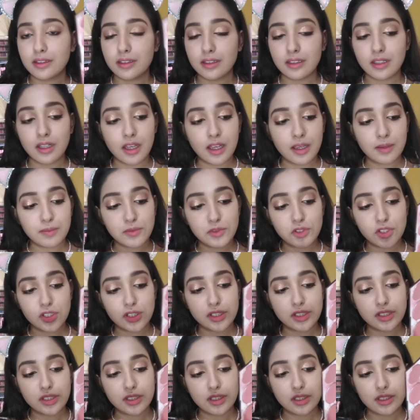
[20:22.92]
I'm
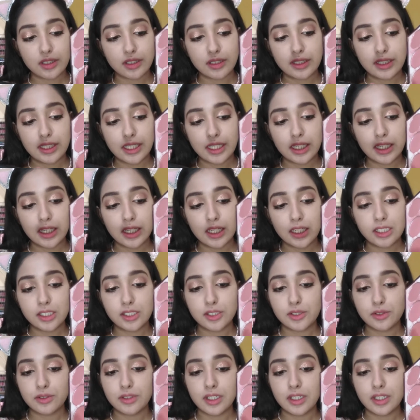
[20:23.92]
just digging
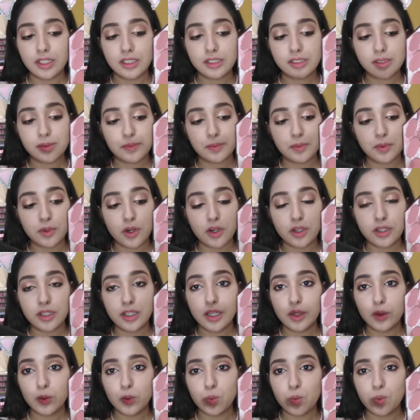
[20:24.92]
into this
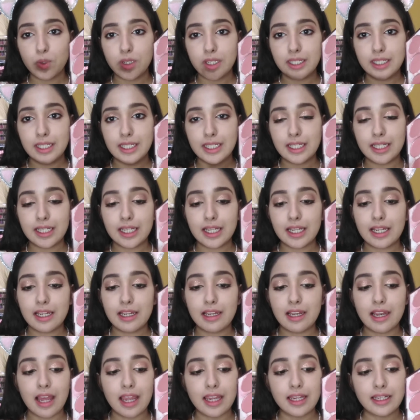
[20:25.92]
product very
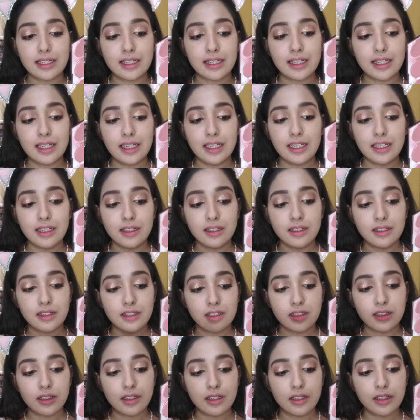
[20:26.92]
lightly
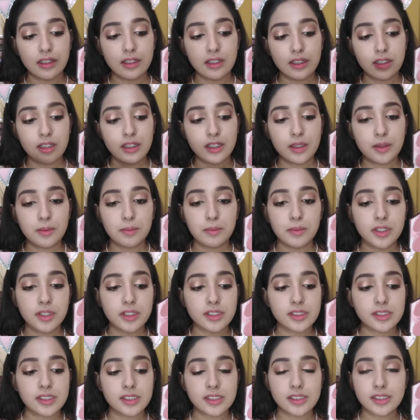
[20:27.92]

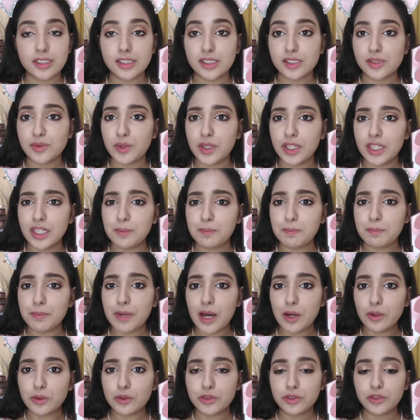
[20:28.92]
because this is very
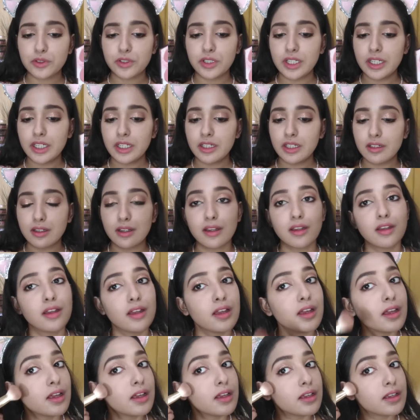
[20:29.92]
powdery,
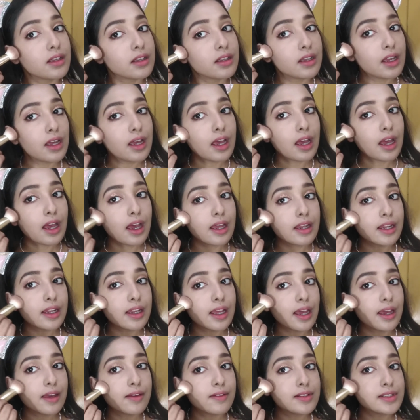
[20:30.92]
and
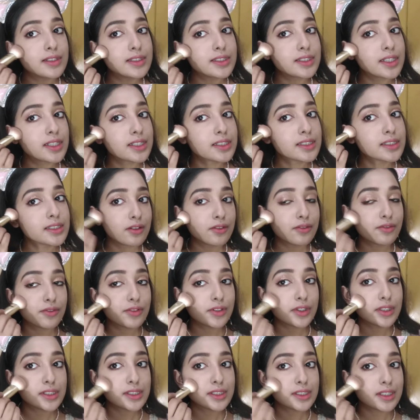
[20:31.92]
I will just
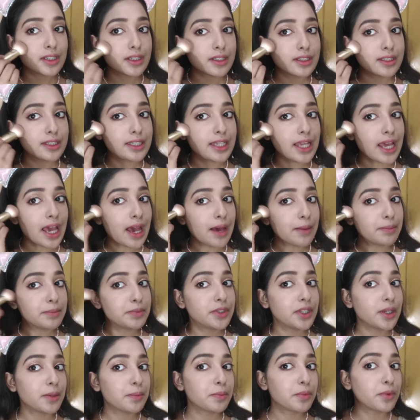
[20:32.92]
first dab
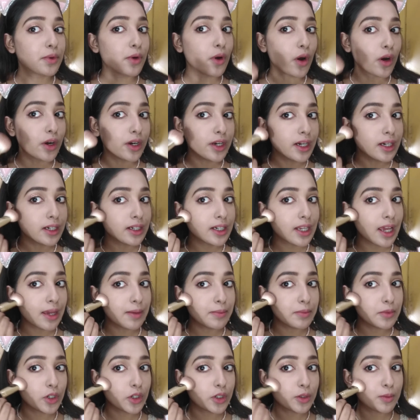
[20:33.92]
the product.
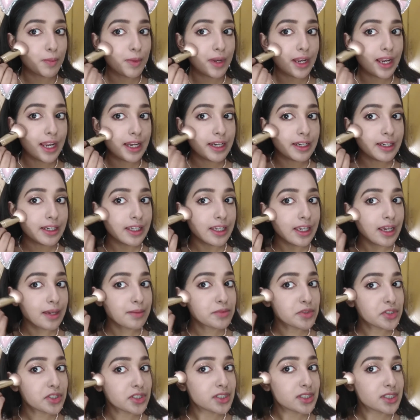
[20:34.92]
I'm not blending, I'm
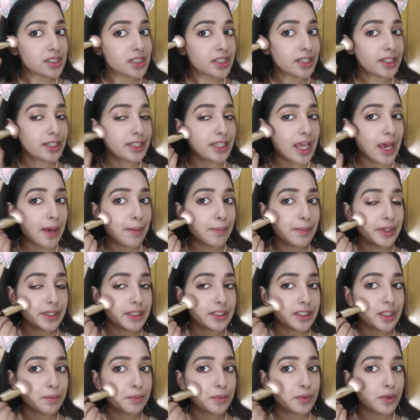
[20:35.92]
just dabbing
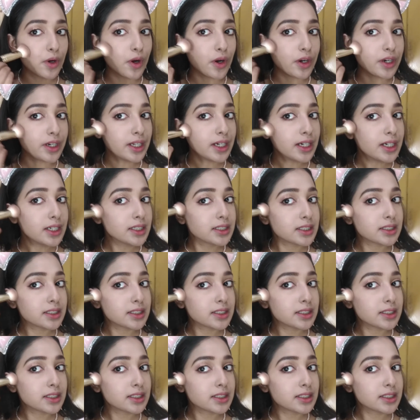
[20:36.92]
the product.